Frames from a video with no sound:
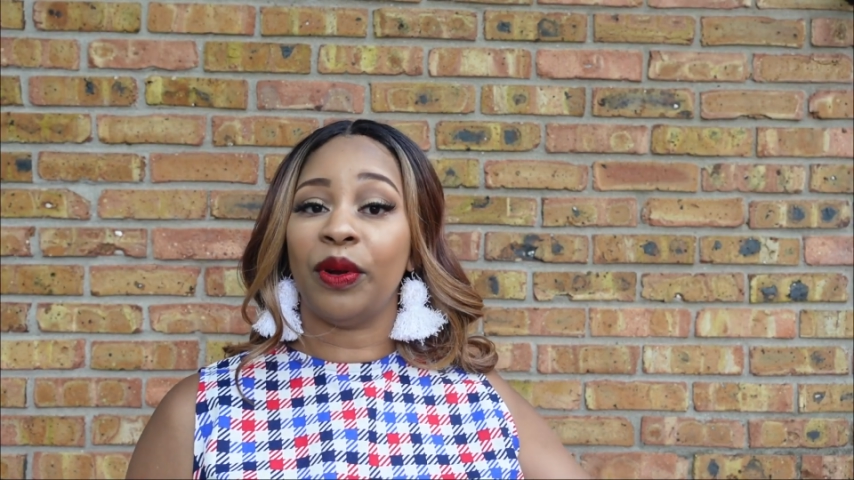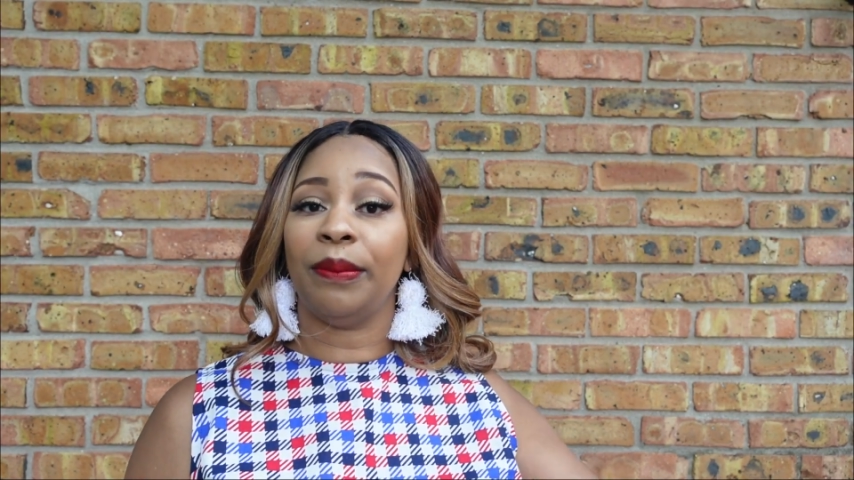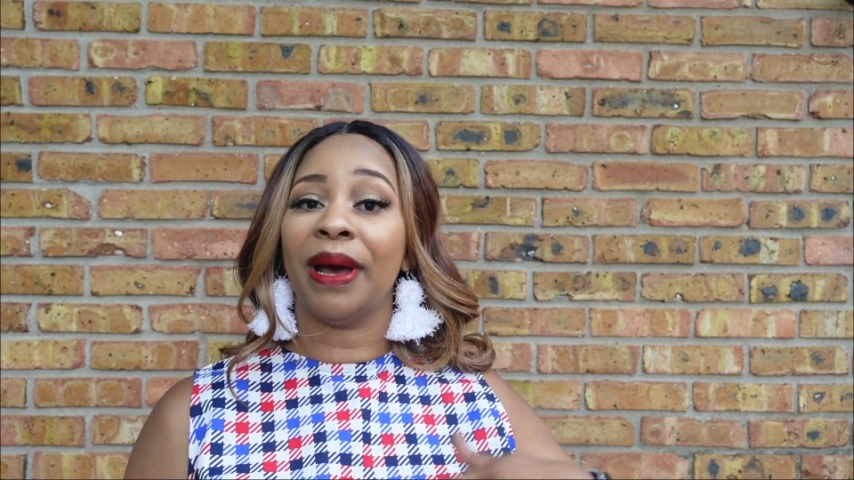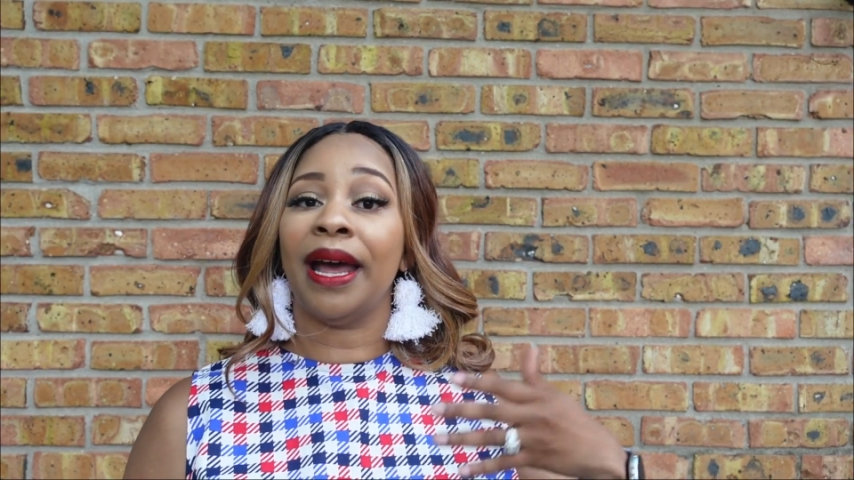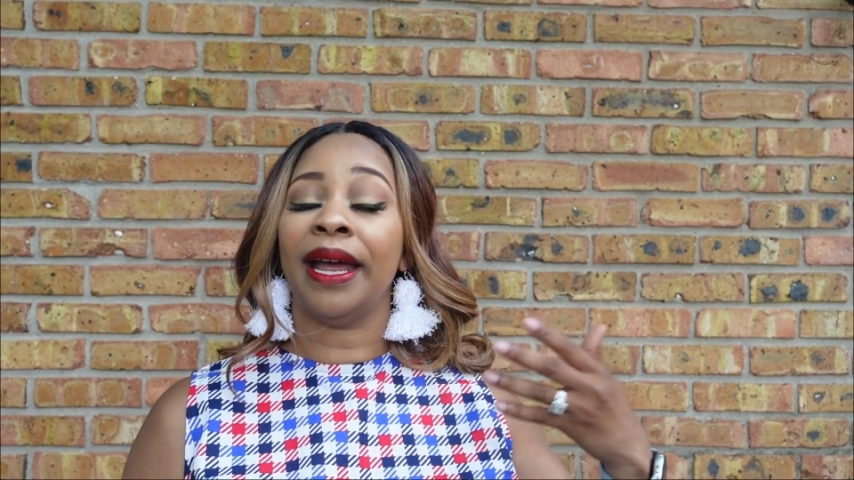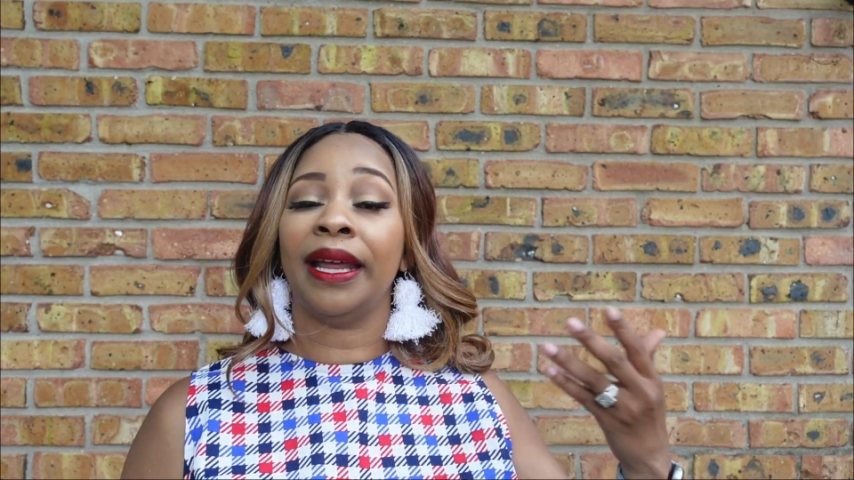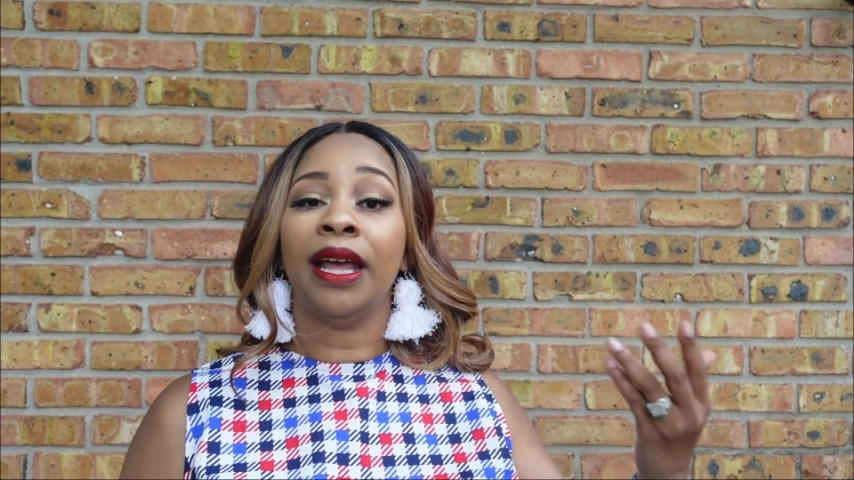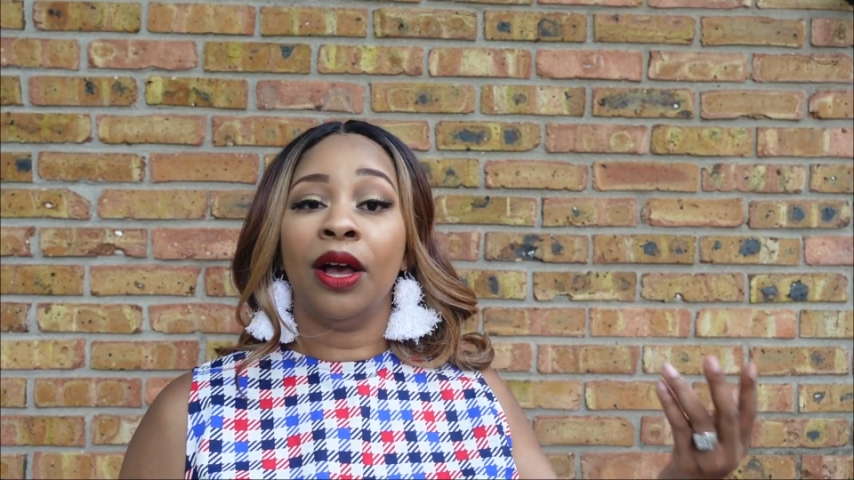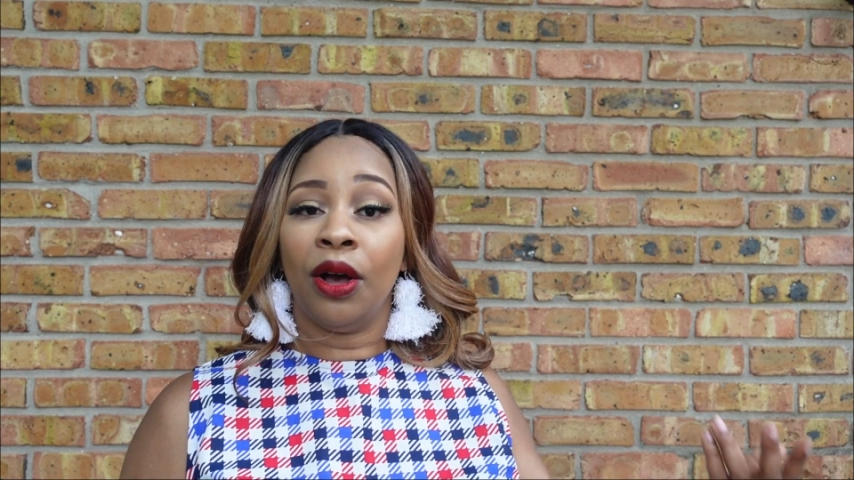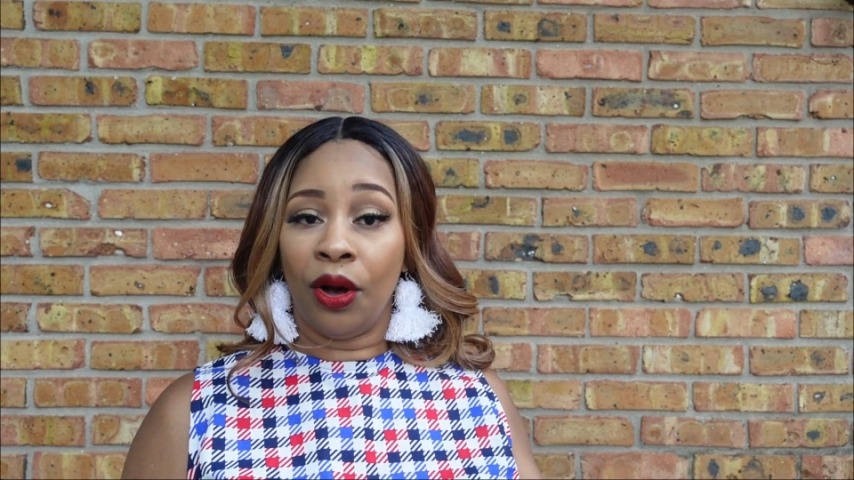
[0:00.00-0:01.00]
when my
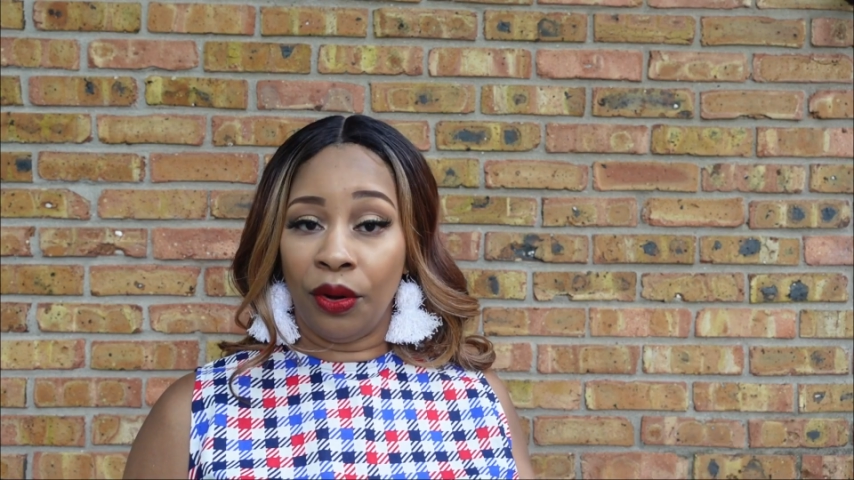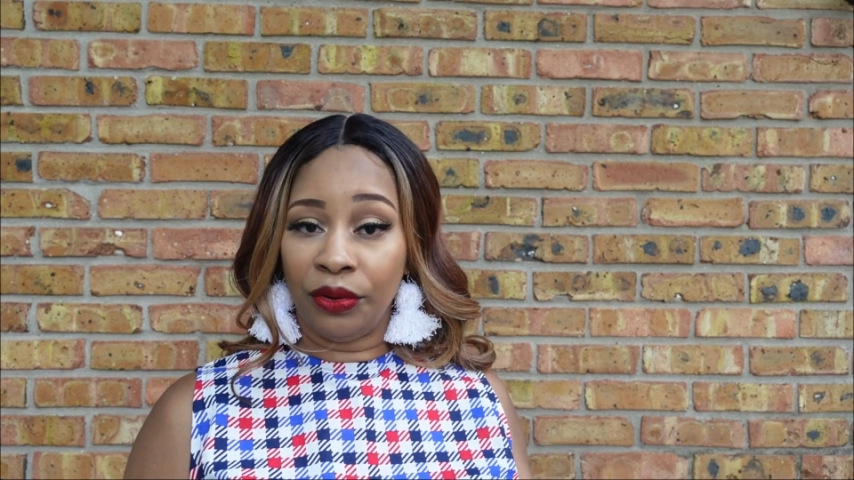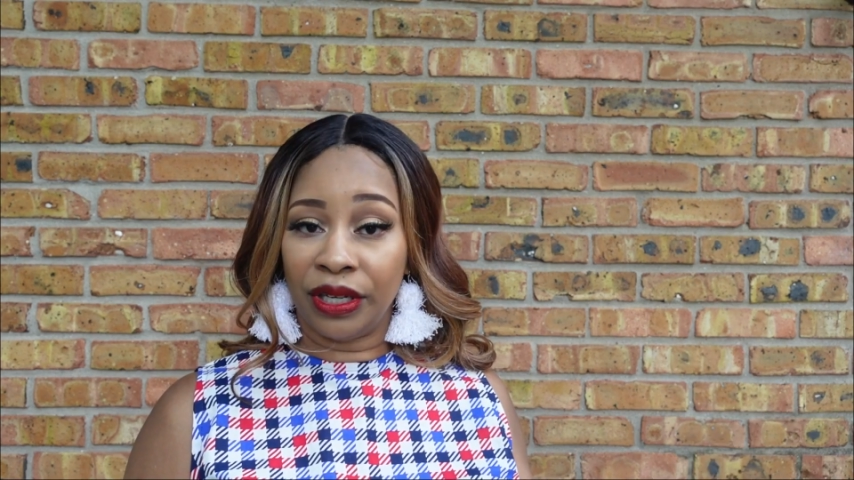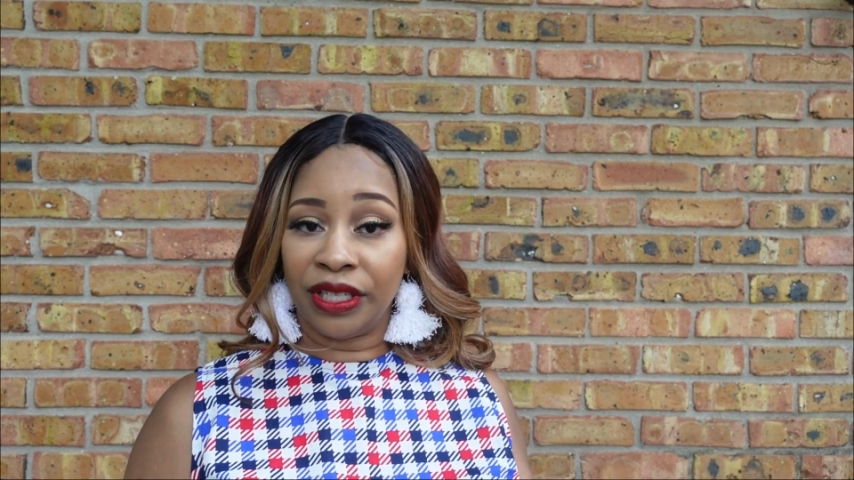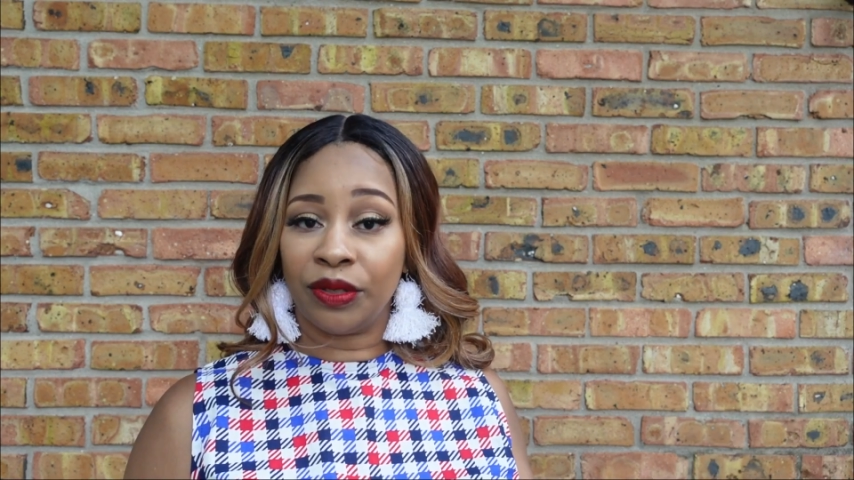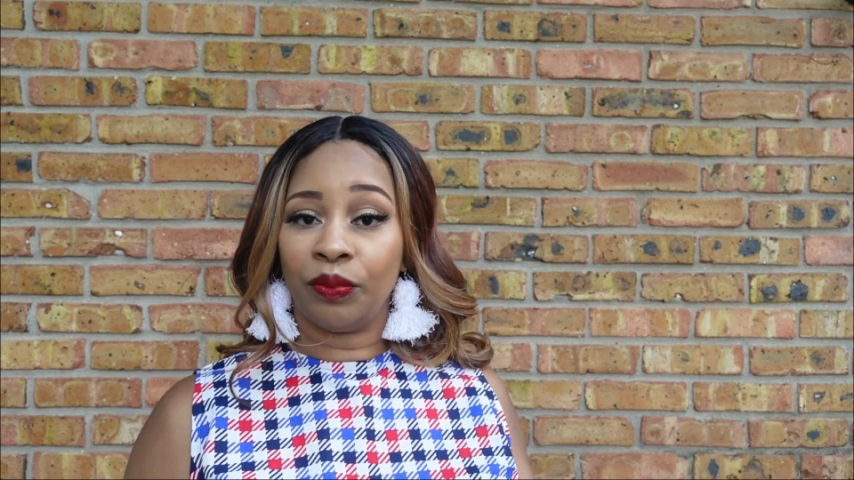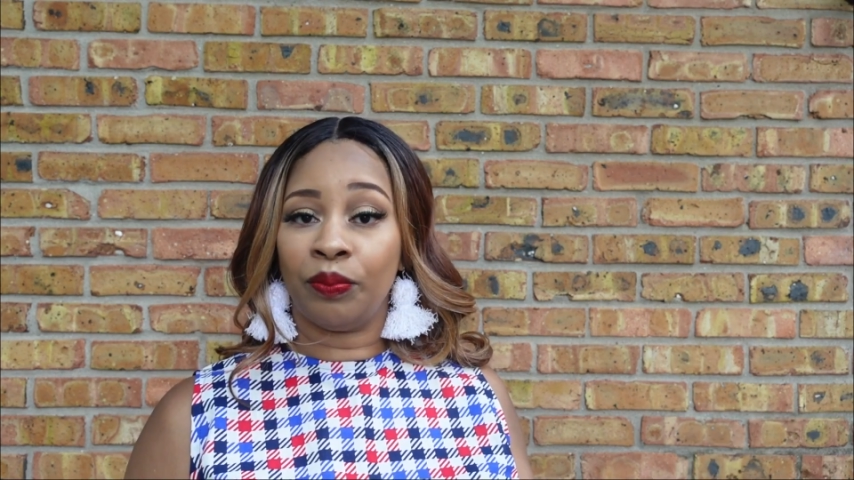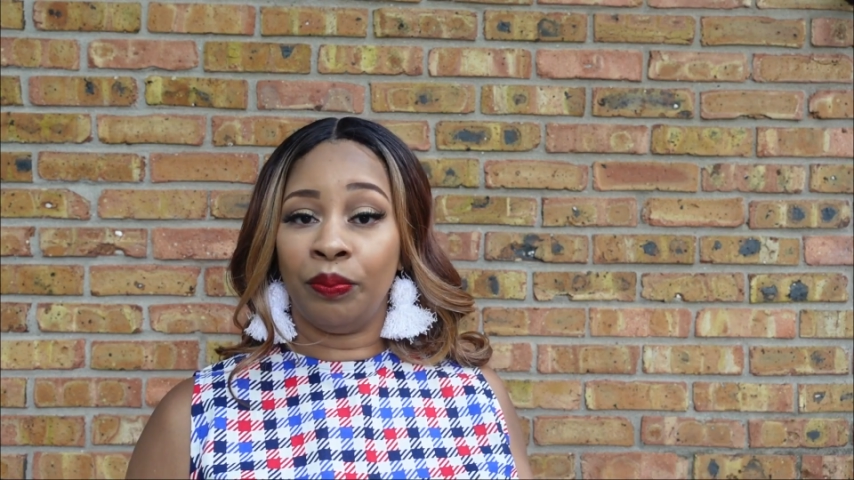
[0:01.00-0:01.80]
oldest